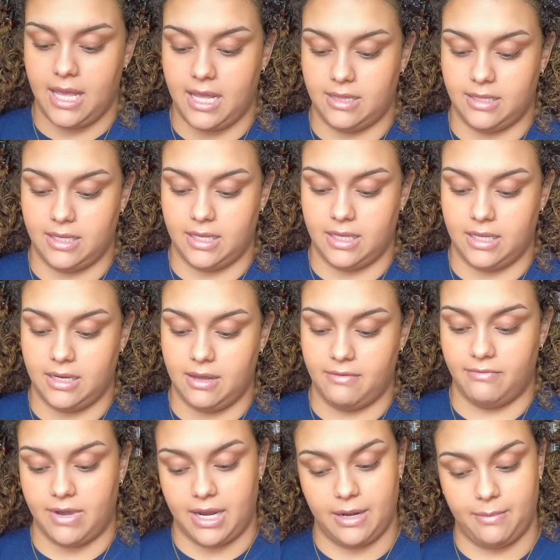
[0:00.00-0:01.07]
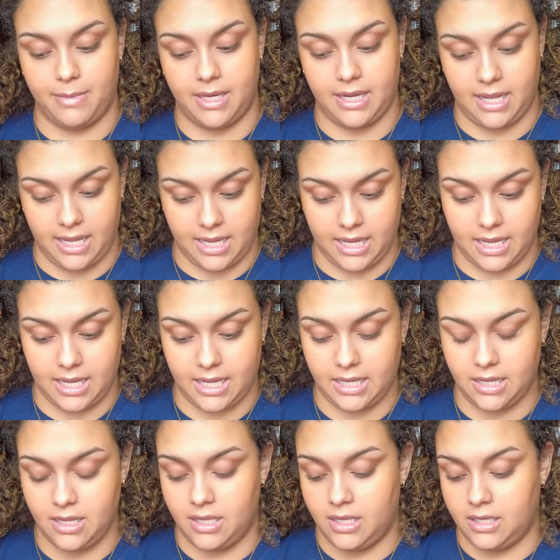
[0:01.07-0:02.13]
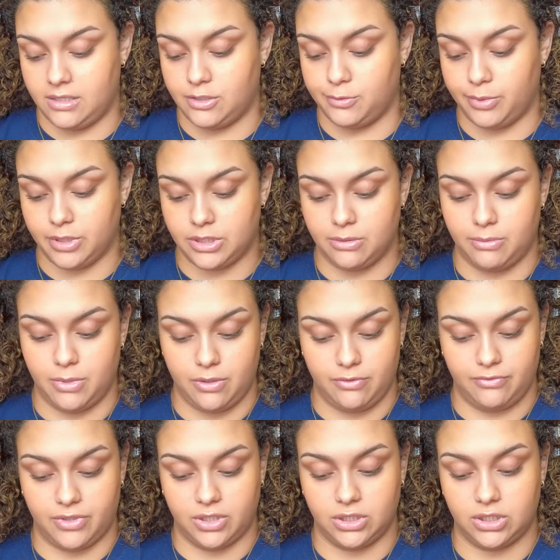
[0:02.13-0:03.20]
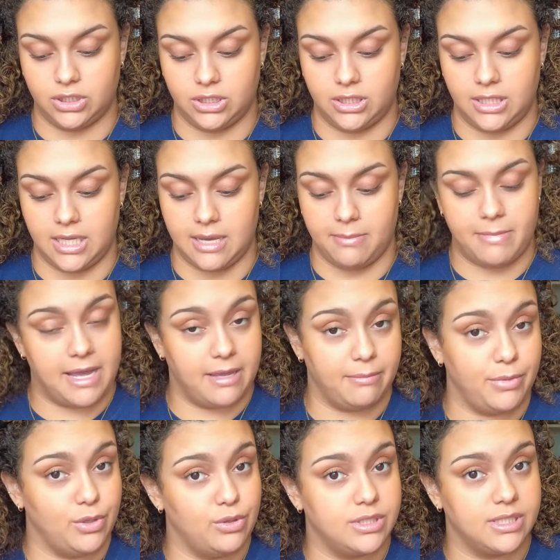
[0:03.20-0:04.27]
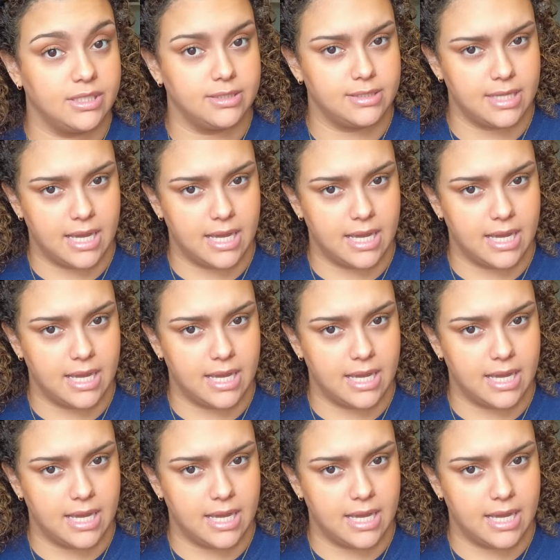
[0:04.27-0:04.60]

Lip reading: And then vitamin A supports immune function. Yeah, my immune system.